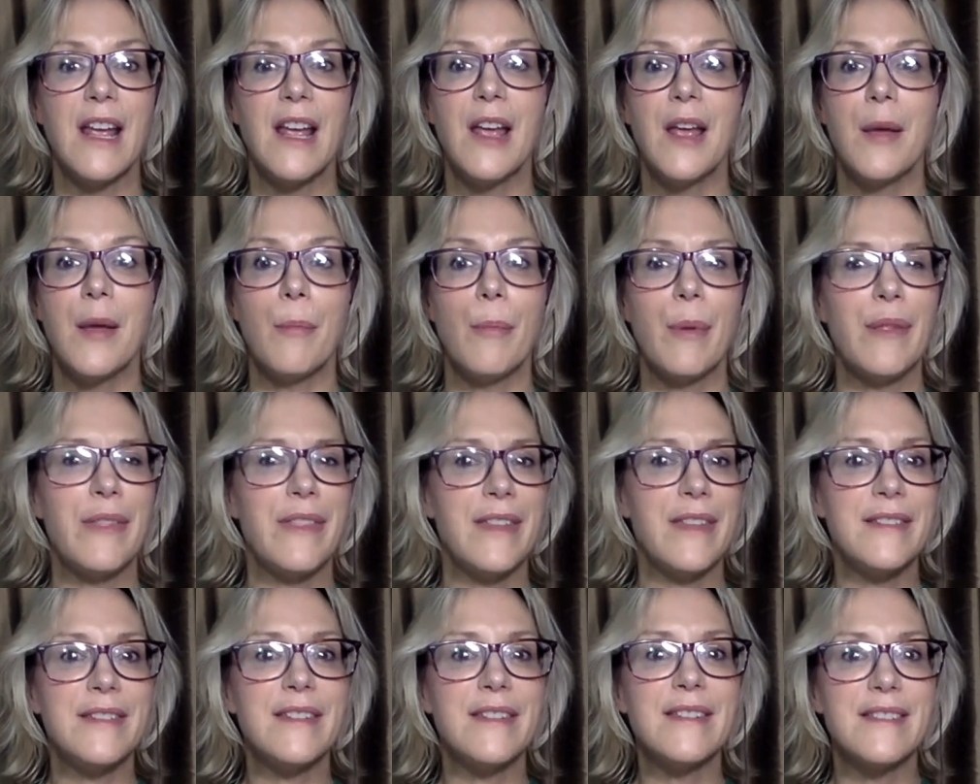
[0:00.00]
But
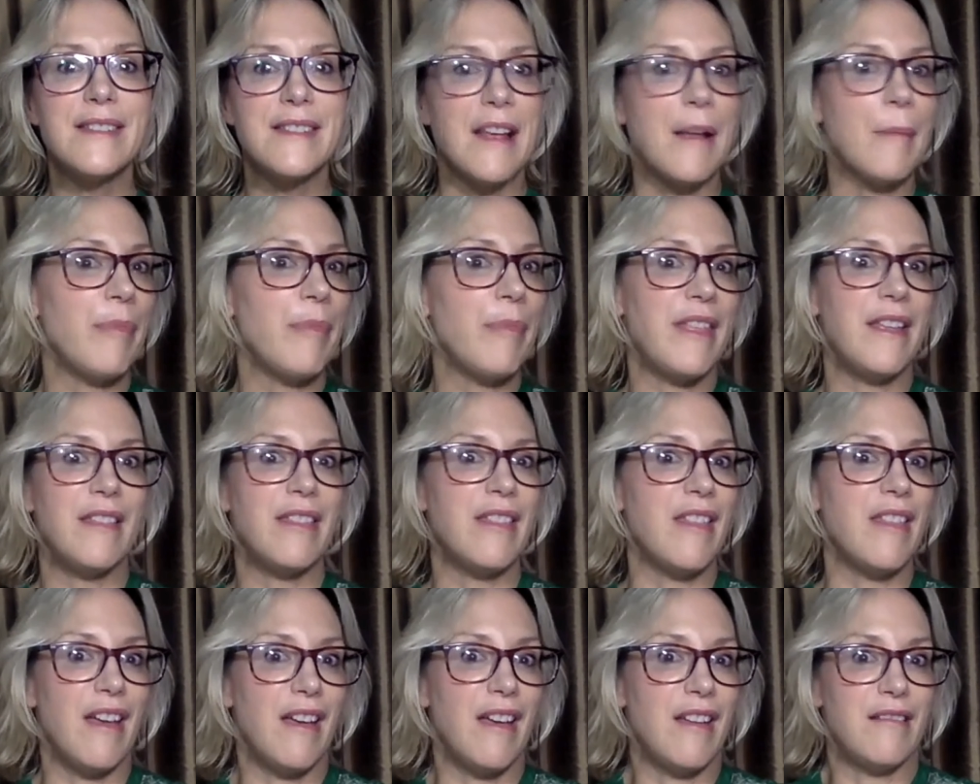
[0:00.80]
this is
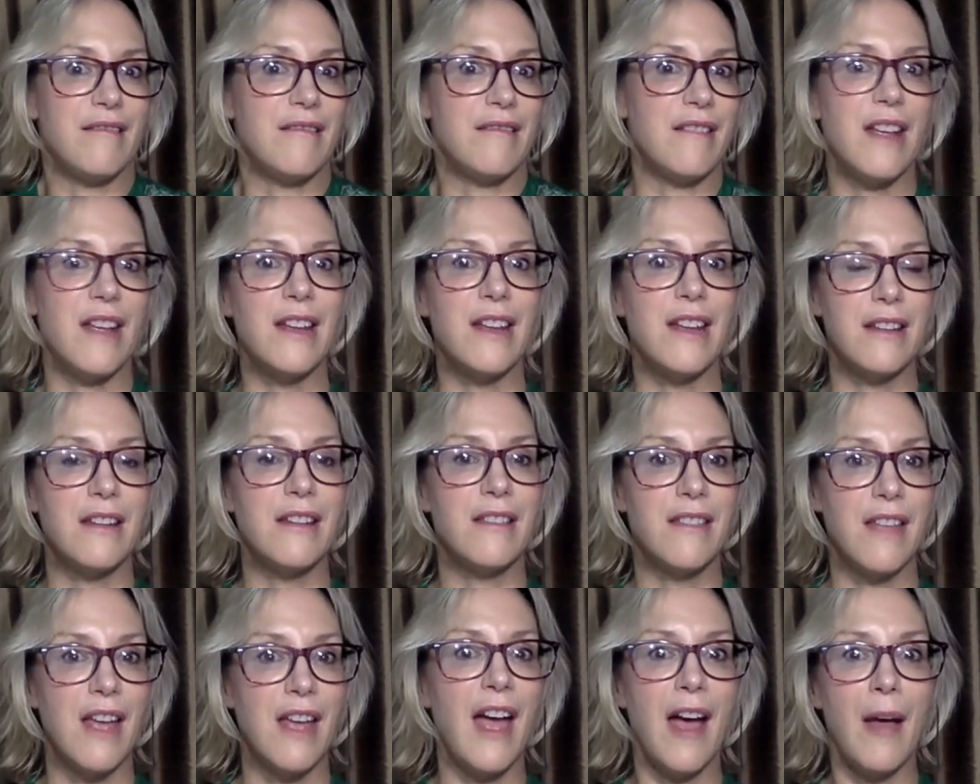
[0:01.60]
something that
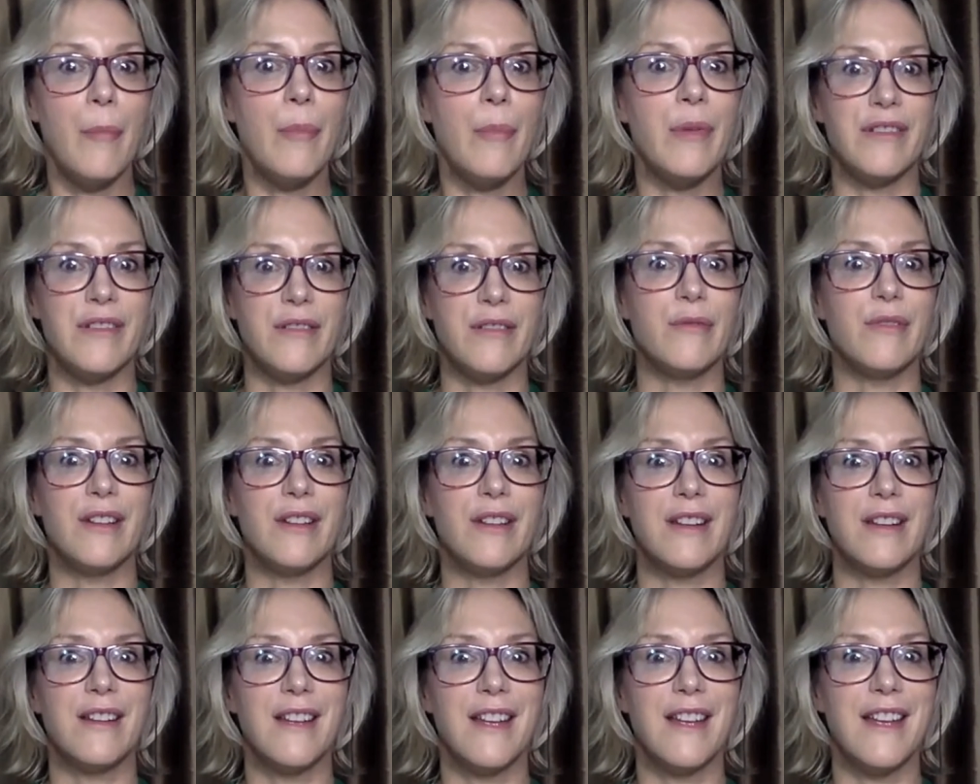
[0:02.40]
they have been
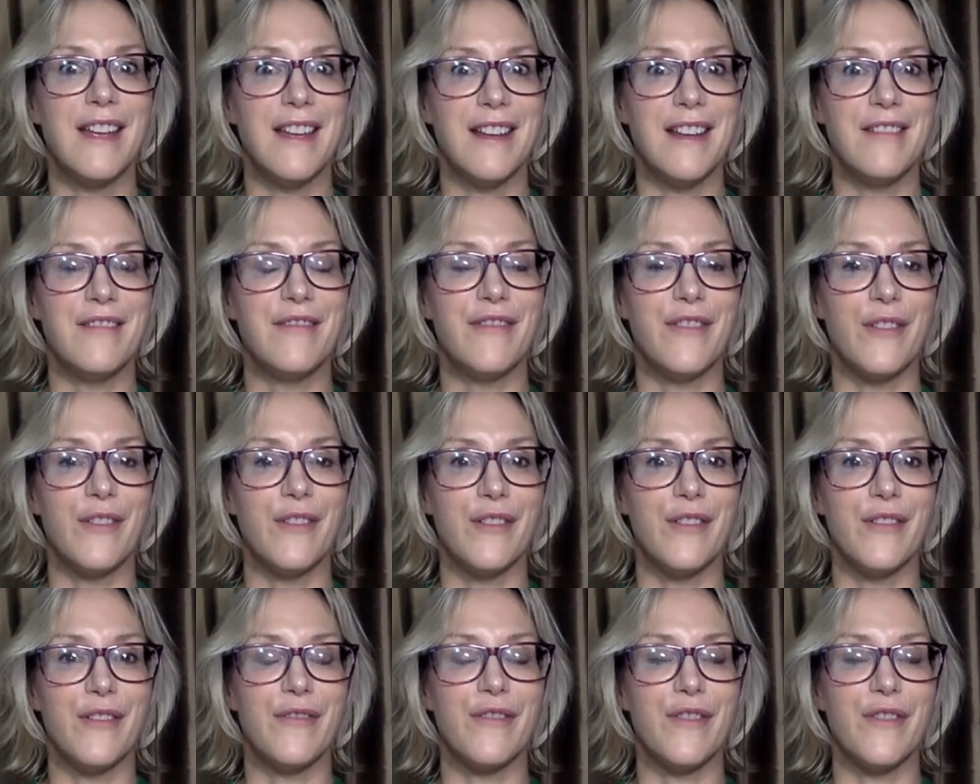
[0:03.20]
doing it
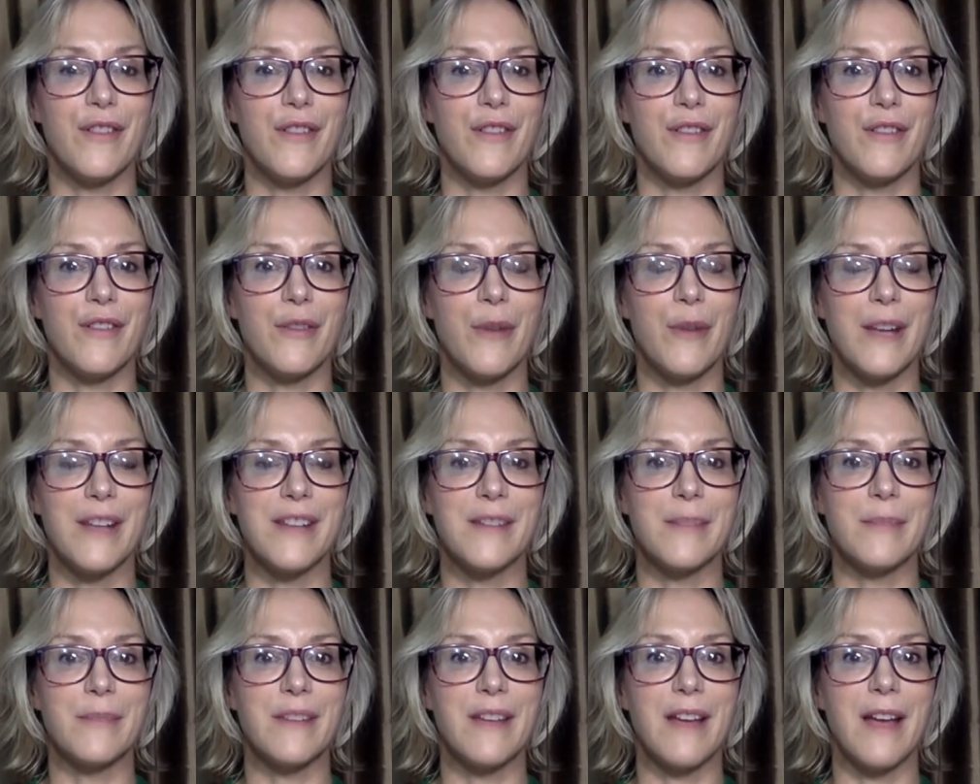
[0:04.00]
for quite
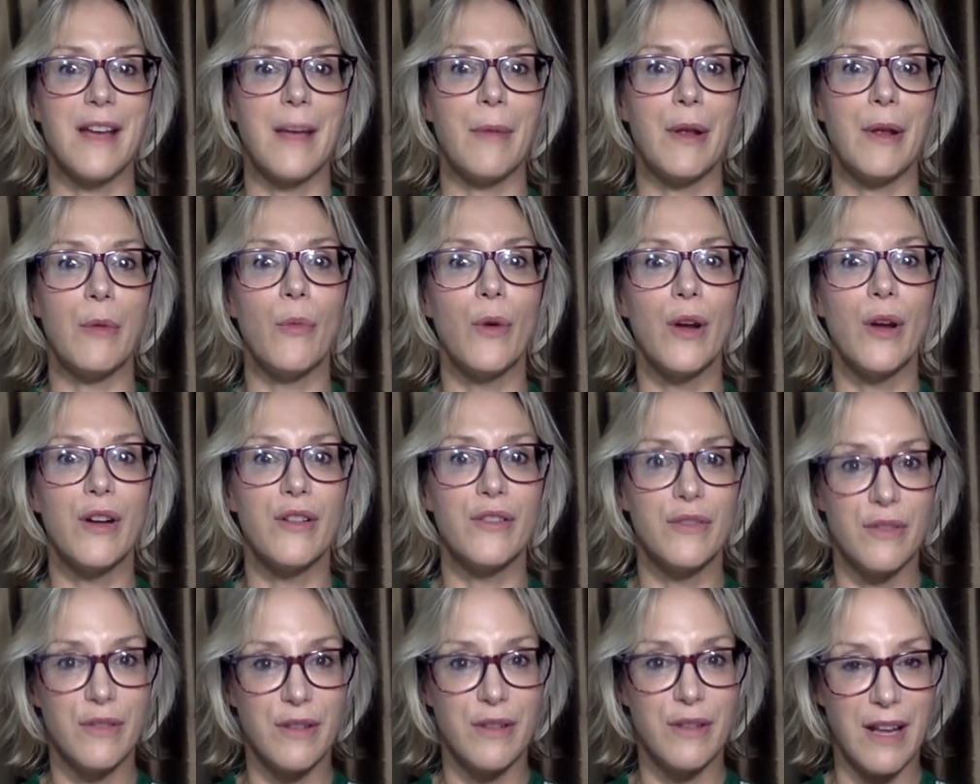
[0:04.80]
some time.
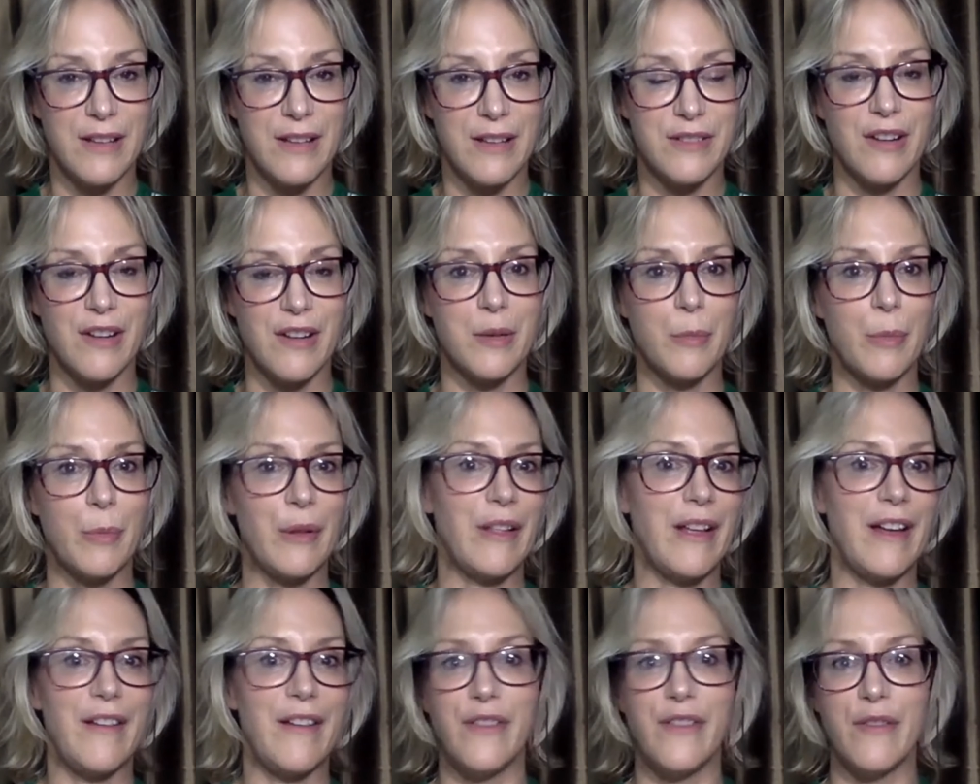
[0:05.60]
And as Dr.
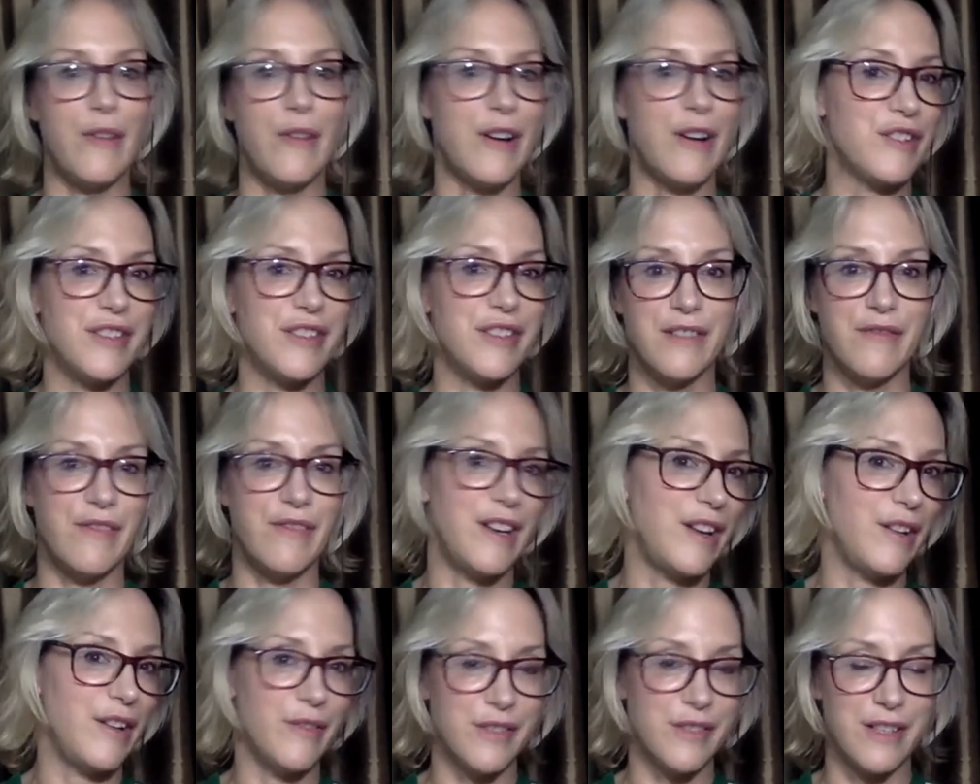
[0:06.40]
Pillai, if you've watched his
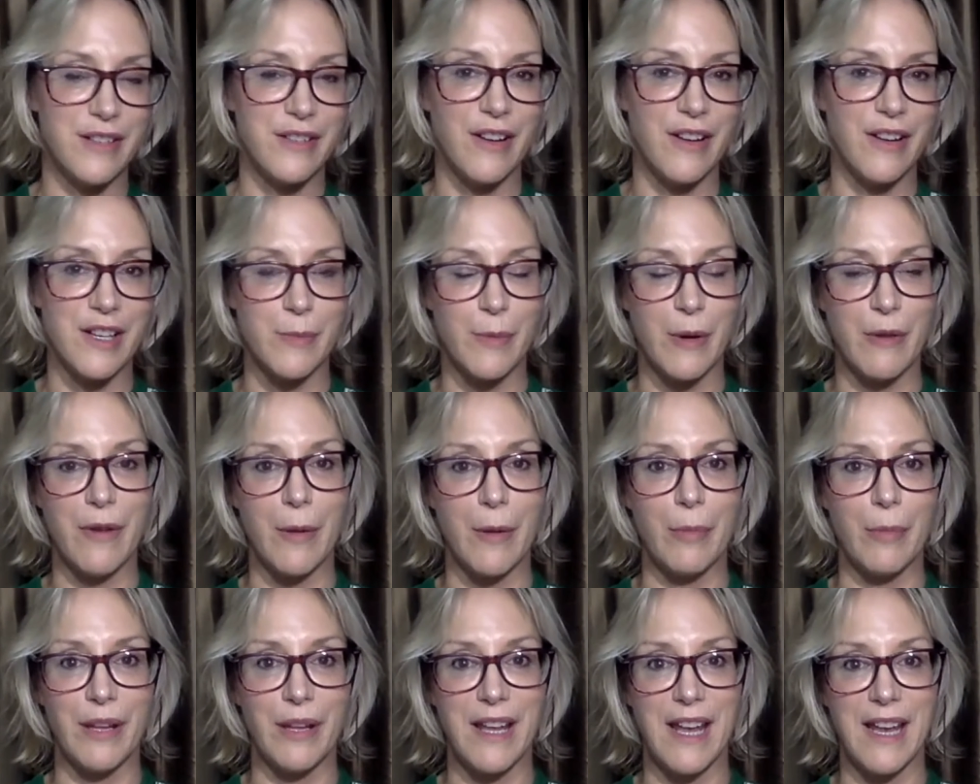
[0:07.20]
videos, he talks about
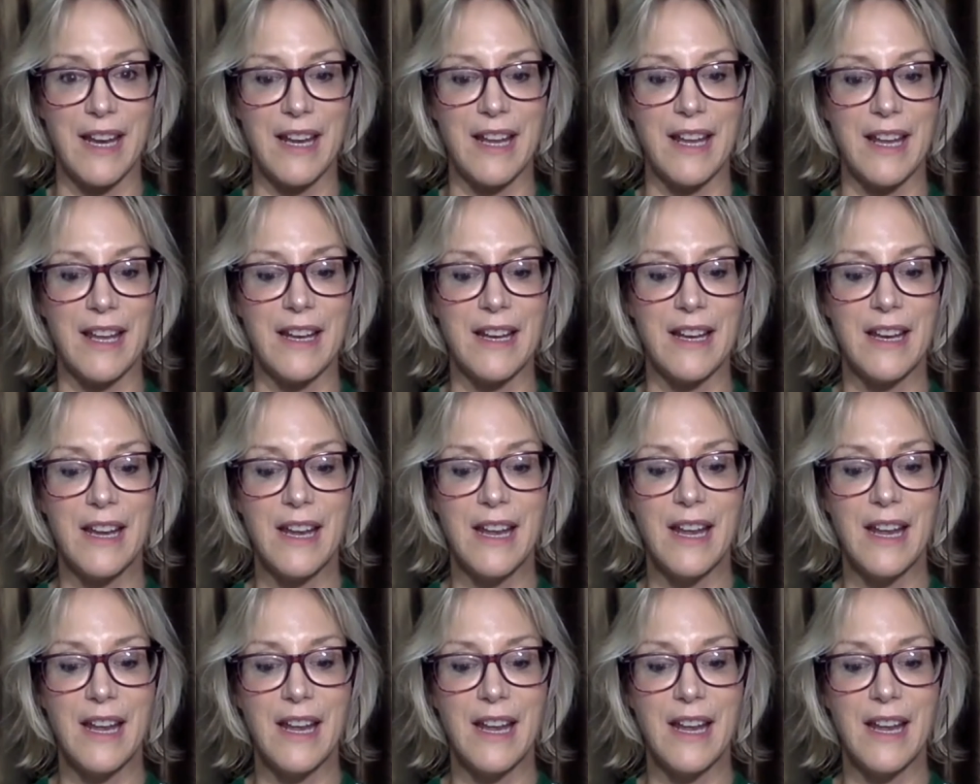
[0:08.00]
replicating it.